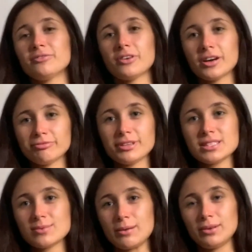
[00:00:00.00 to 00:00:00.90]
Five
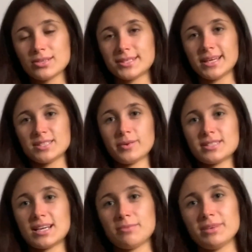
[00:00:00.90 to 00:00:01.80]
reasons why we lost against West
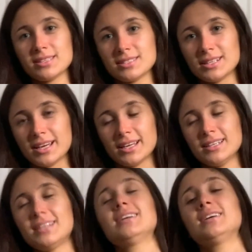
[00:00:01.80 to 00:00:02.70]
Ham yesterday.
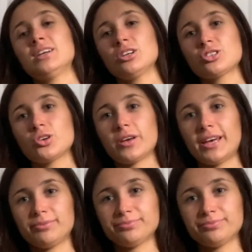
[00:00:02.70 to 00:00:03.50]
Shocking.